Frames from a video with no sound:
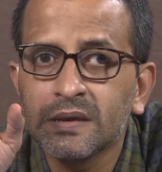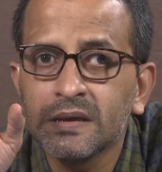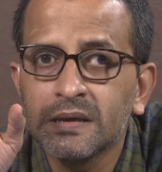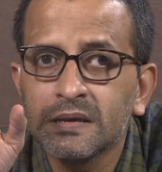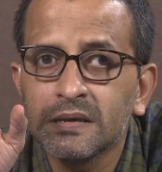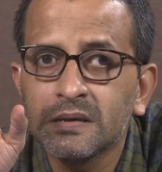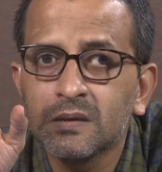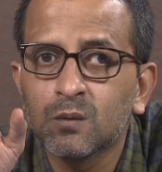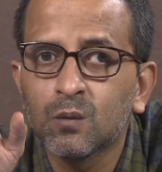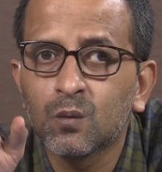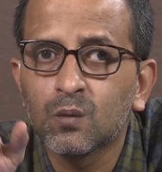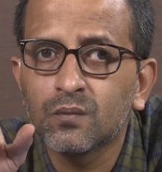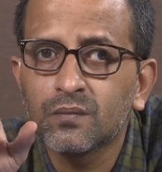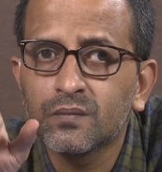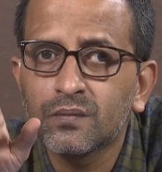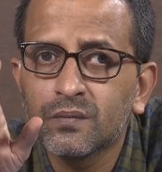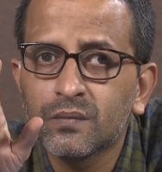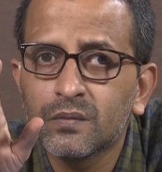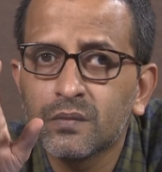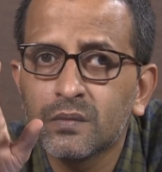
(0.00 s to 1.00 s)
Okay
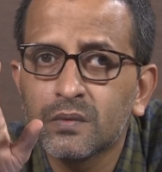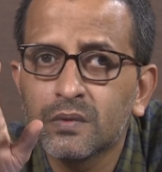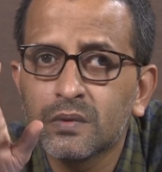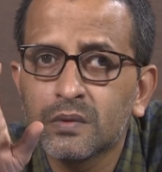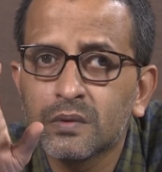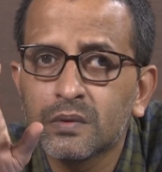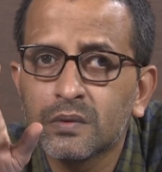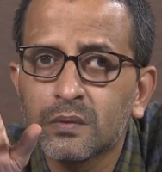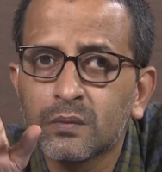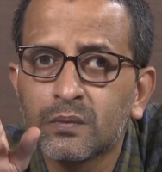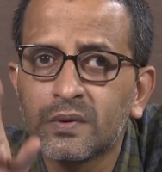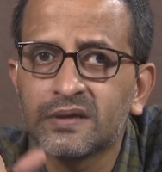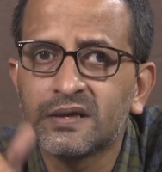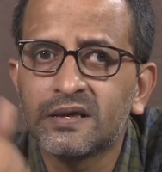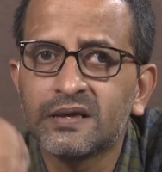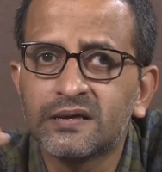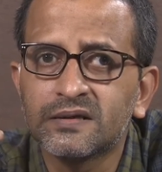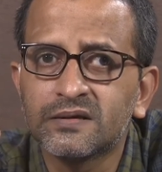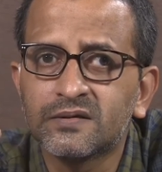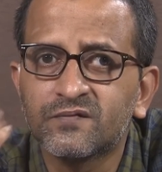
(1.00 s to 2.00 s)

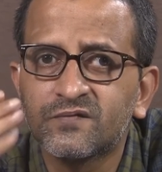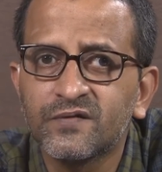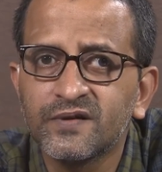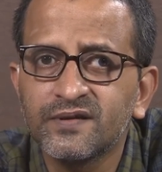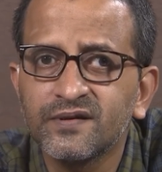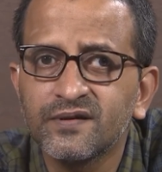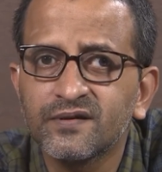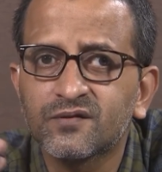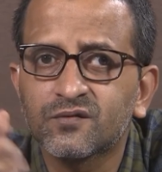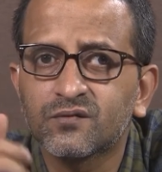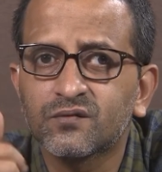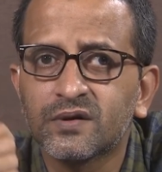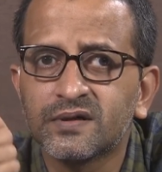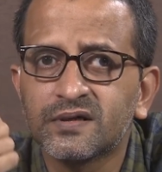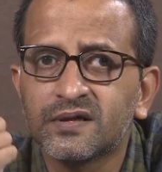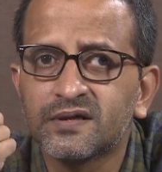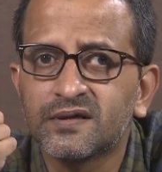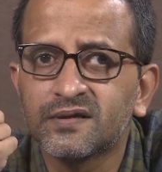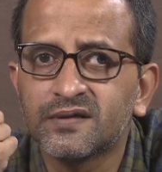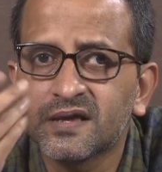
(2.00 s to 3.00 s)
whether it is physics,
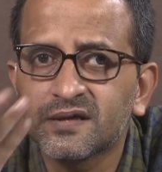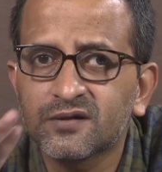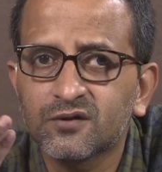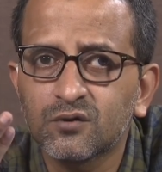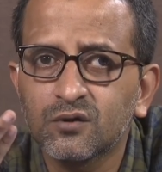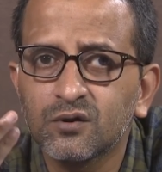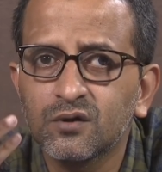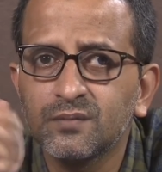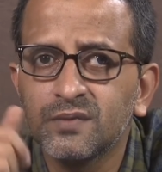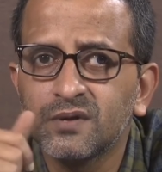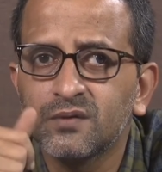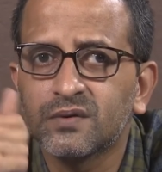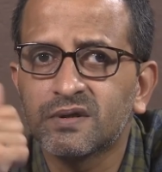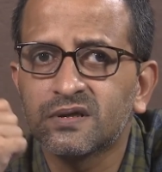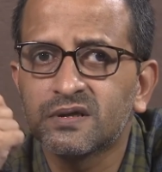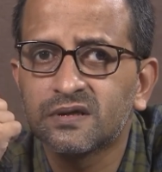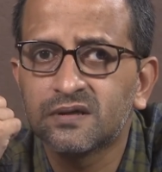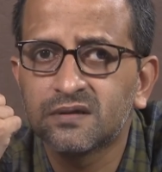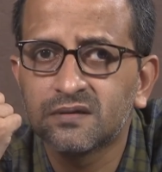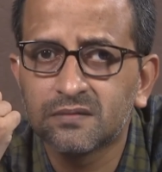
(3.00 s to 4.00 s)
whether it is astronomy,
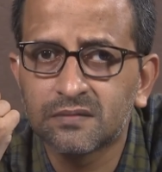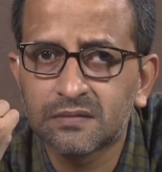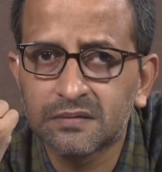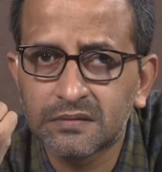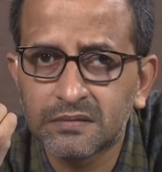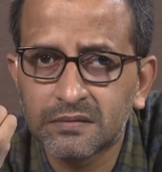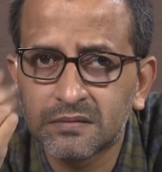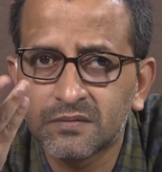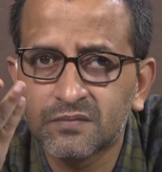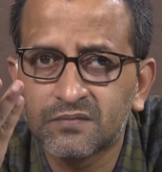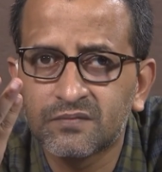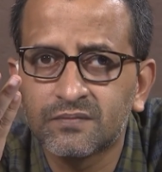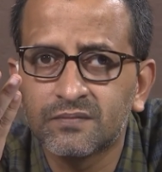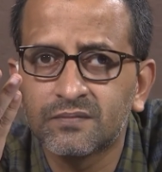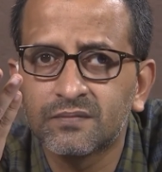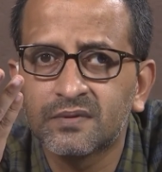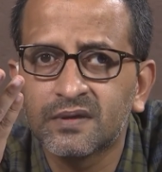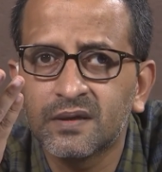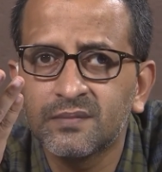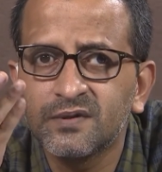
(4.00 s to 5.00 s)
whether it is uh,
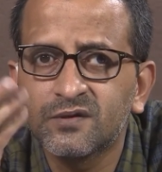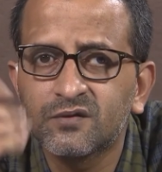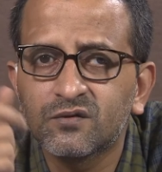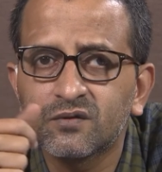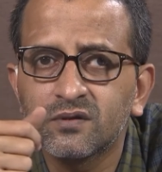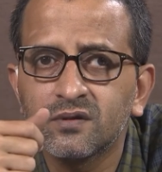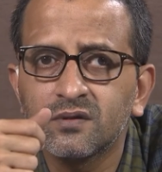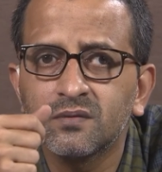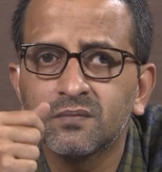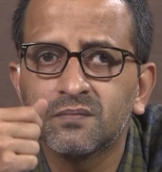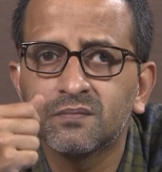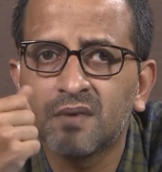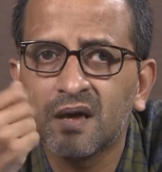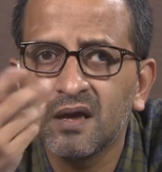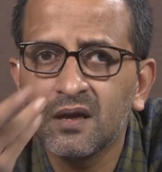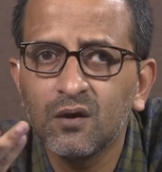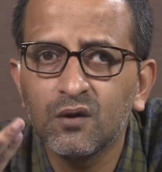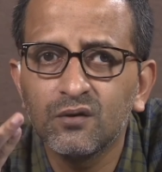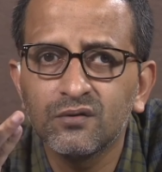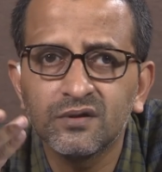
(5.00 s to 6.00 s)
chemistry,
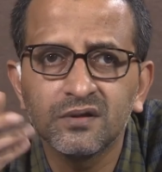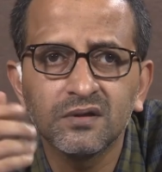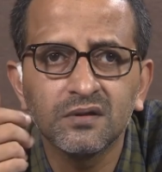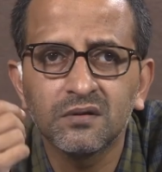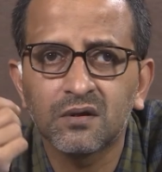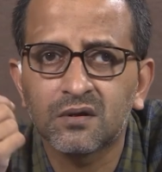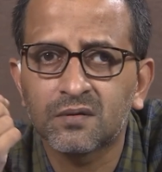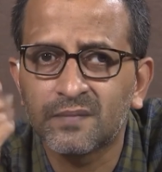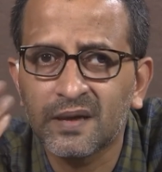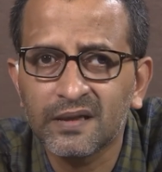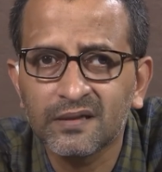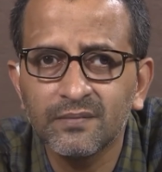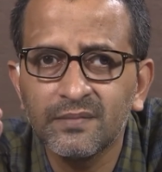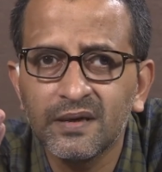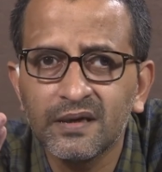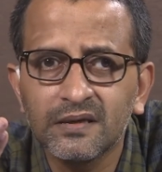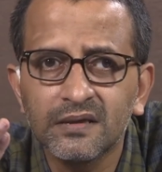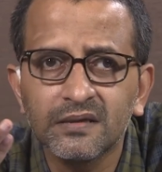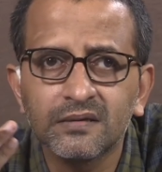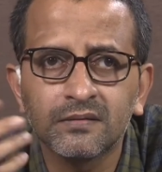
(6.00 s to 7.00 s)
biology or
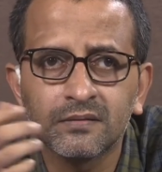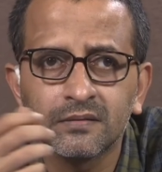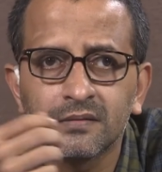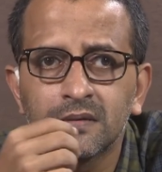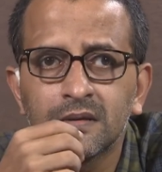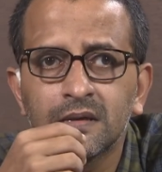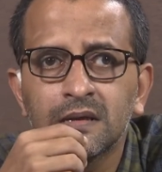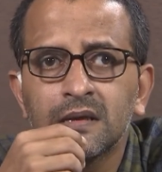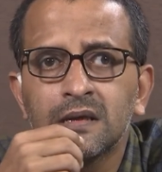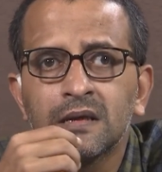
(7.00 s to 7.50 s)
mathematics,